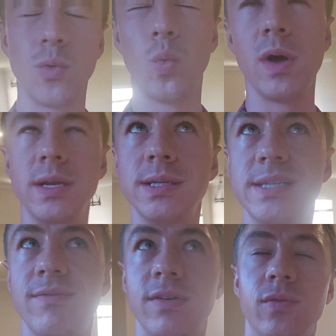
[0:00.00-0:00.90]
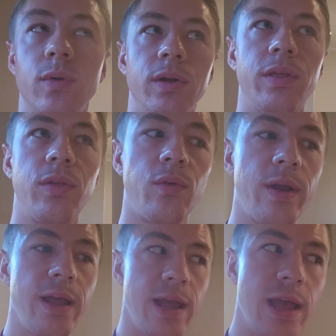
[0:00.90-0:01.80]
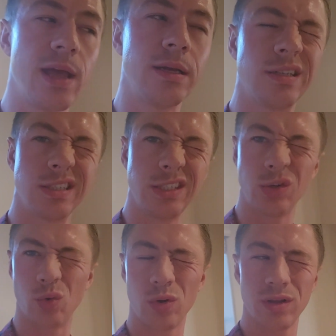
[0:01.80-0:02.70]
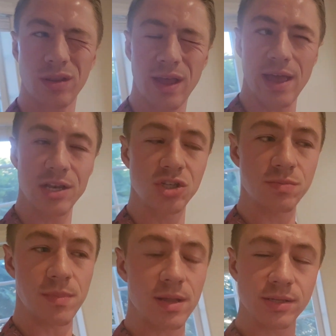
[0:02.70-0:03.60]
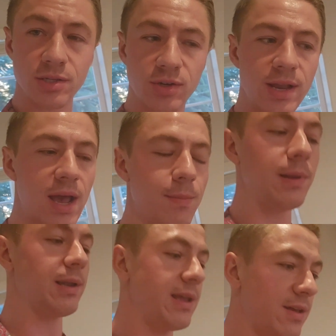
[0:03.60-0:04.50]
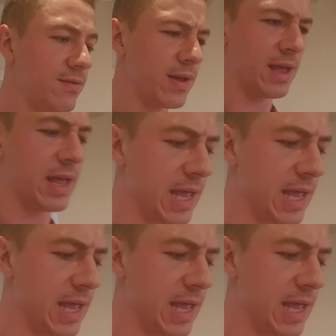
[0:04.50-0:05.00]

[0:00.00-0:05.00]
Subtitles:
1743 North Edgemont Street, I believe.